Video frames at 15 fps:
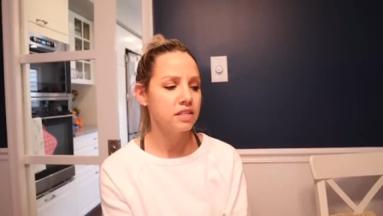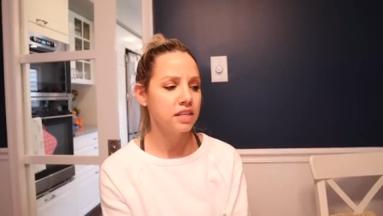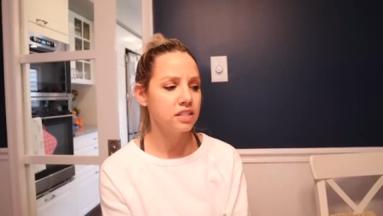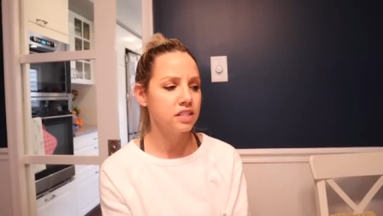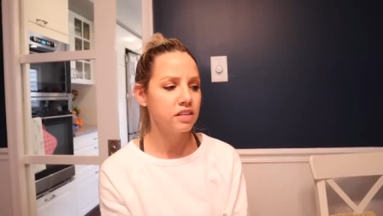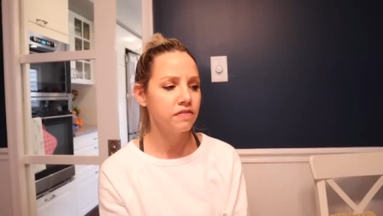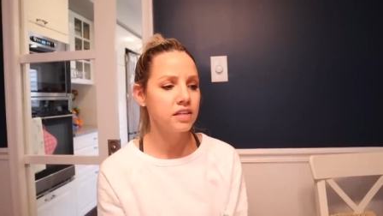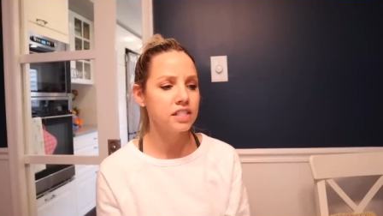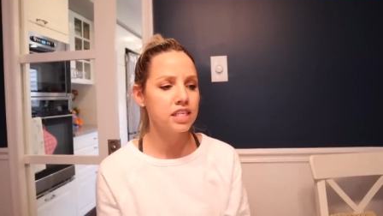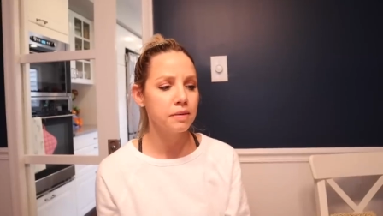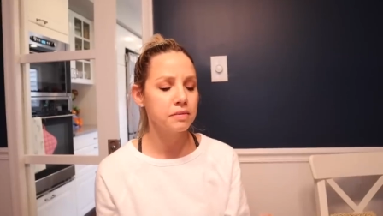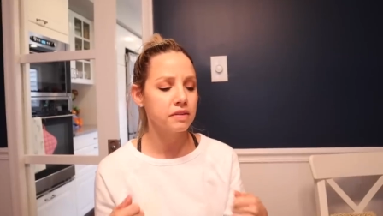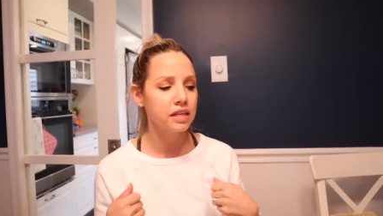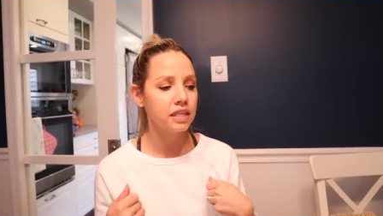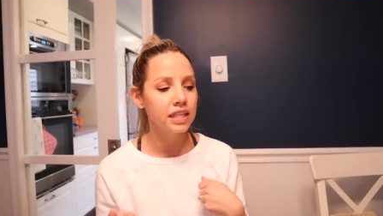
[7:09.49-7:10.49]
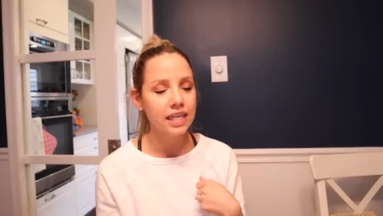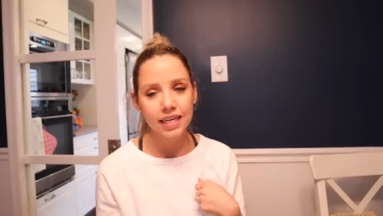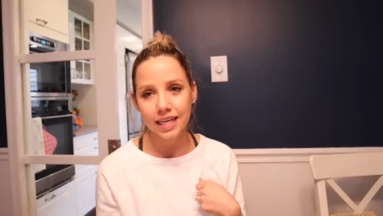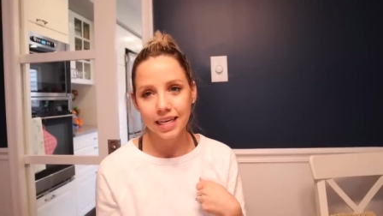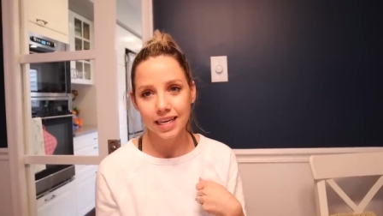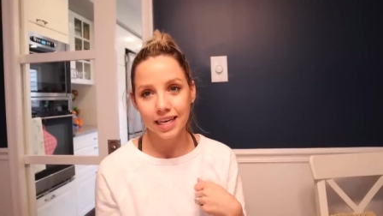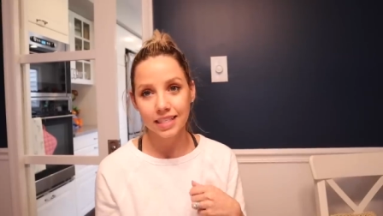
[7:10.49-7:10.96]
Like different types of
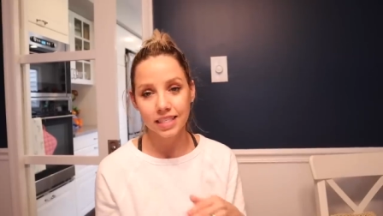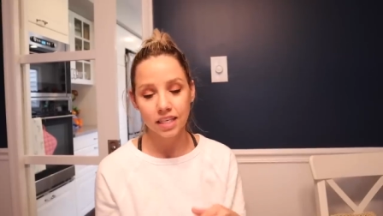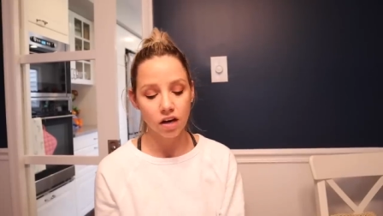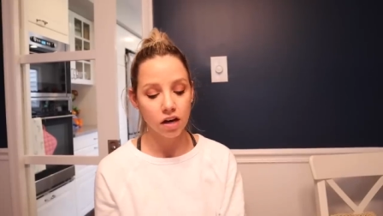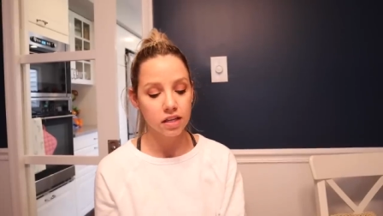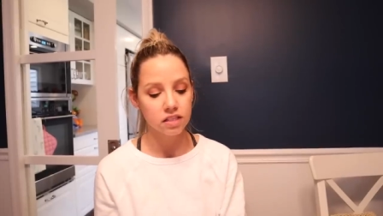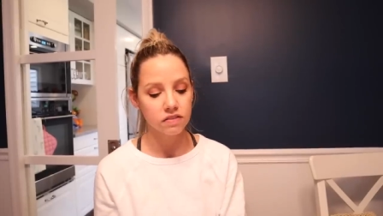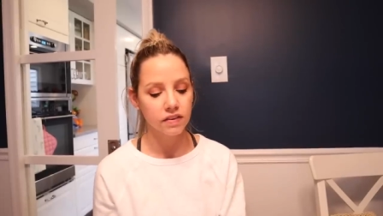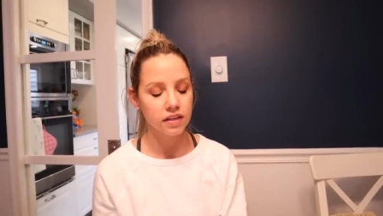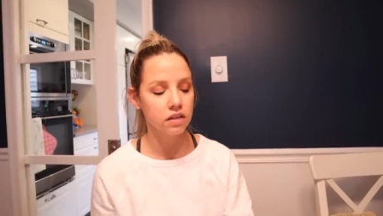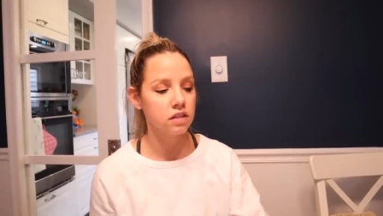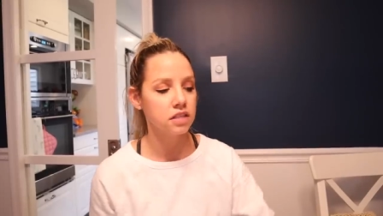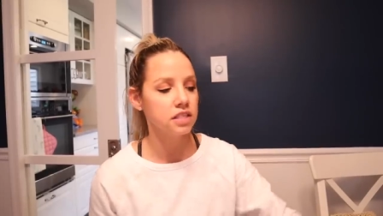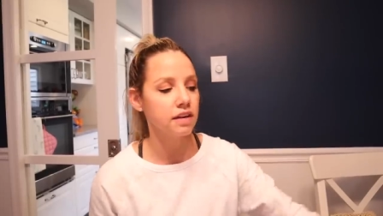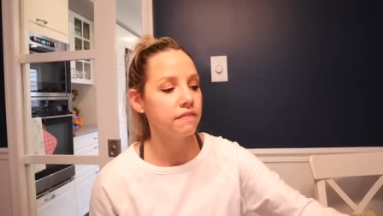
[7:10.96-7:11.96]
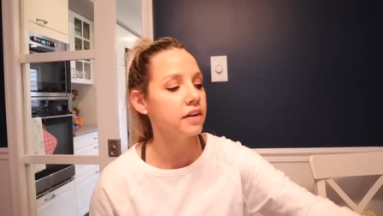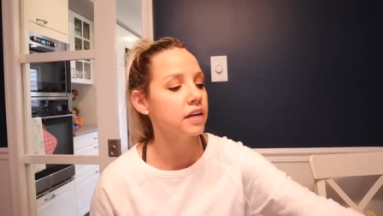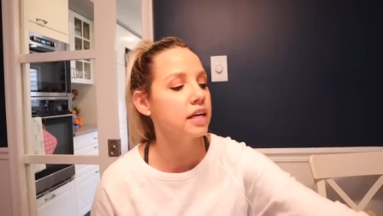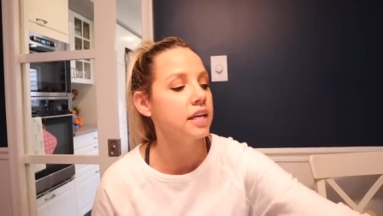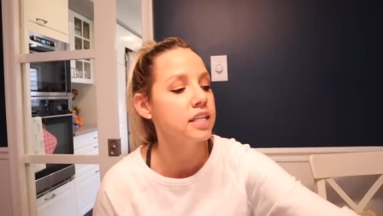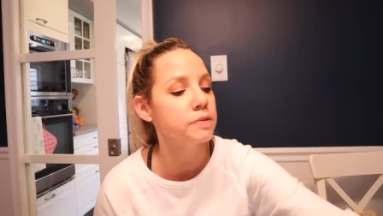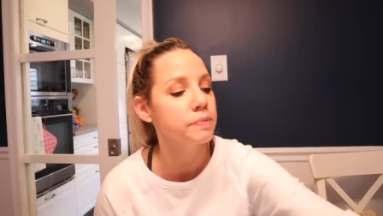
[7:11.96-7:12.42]
cleaning kits, like all this fun little stuff for
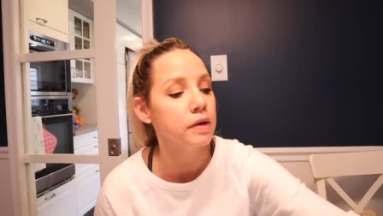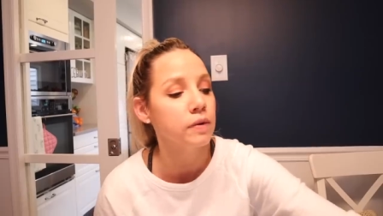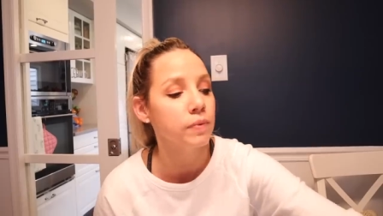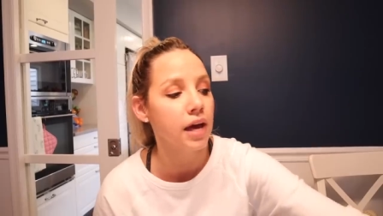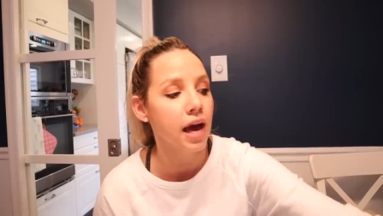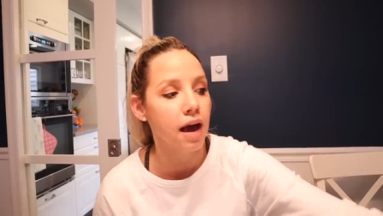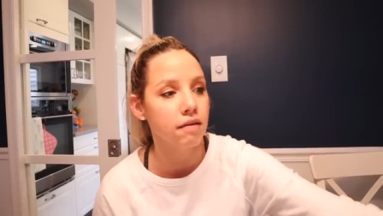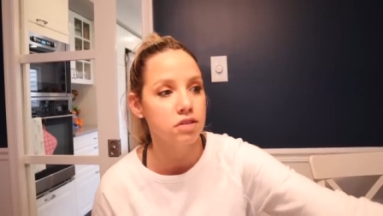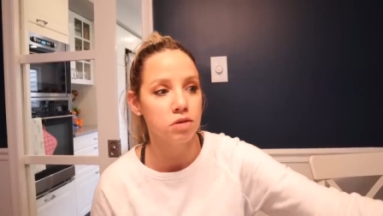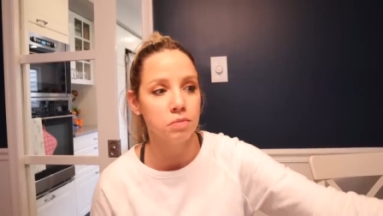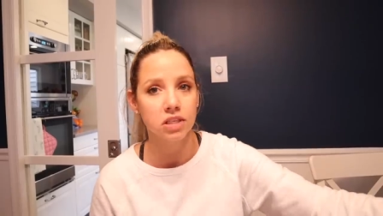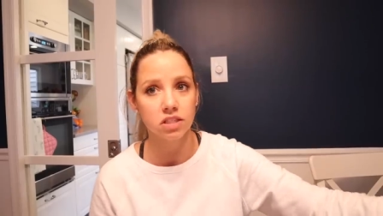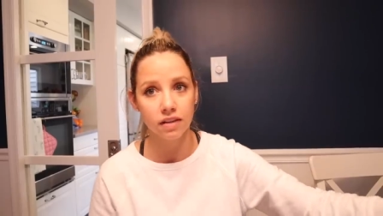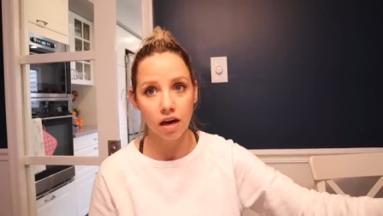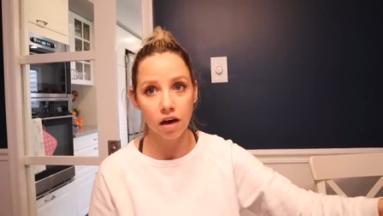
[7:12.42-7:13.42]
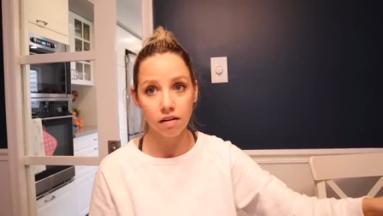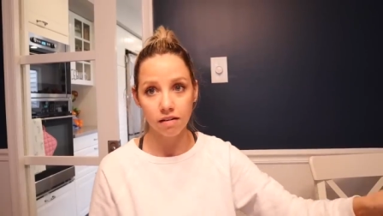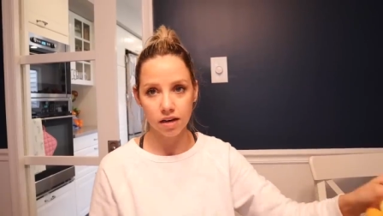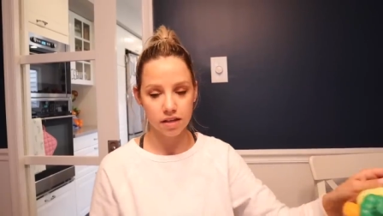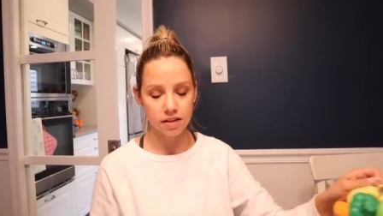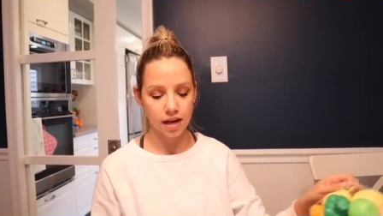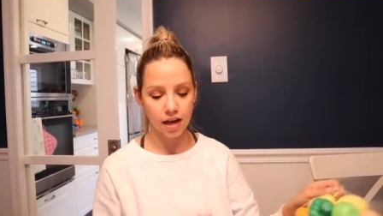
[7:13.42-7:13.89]
kids, but we have so much of that
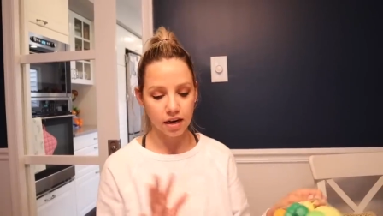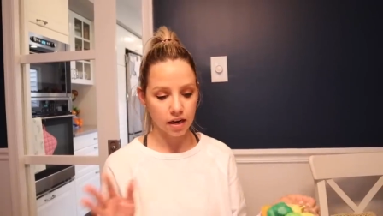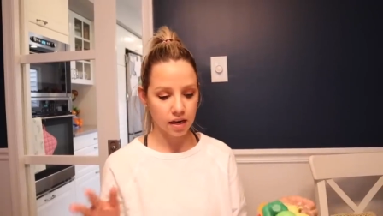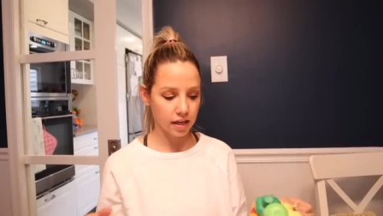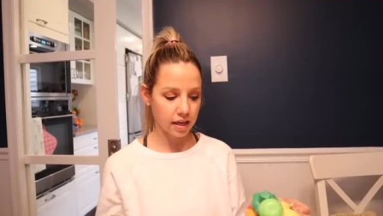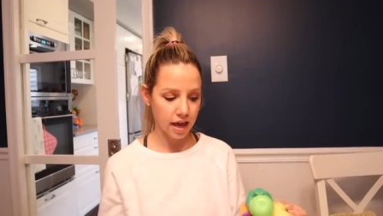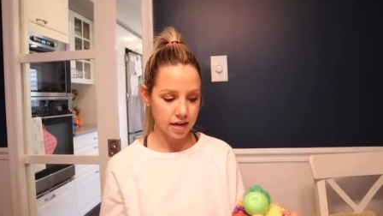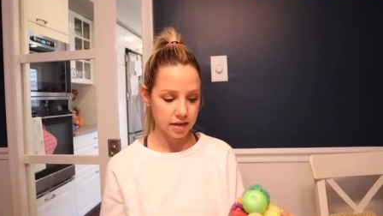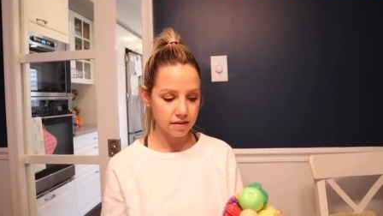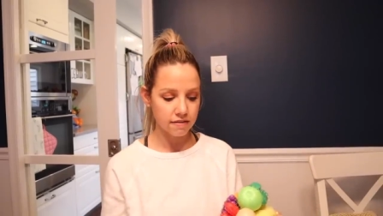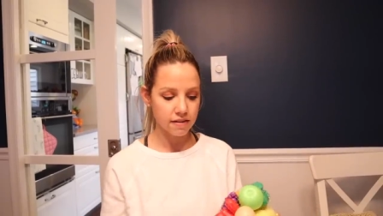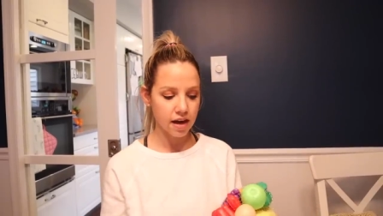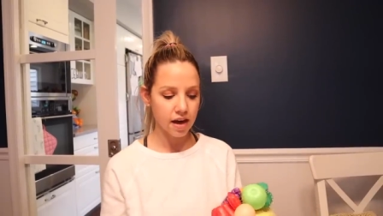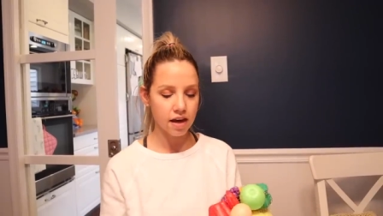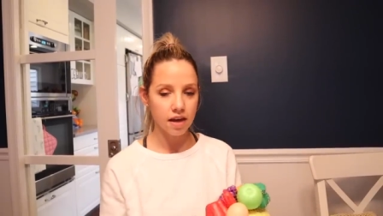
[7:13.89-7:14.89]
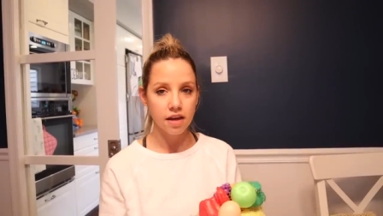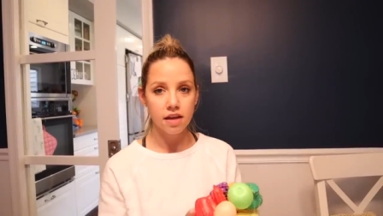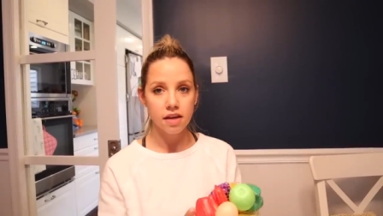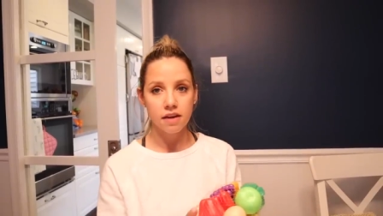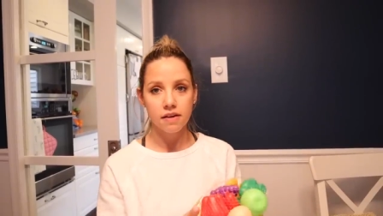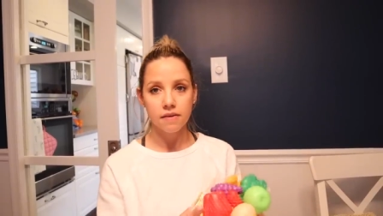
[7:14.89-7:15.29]
already that I didn't get any of that.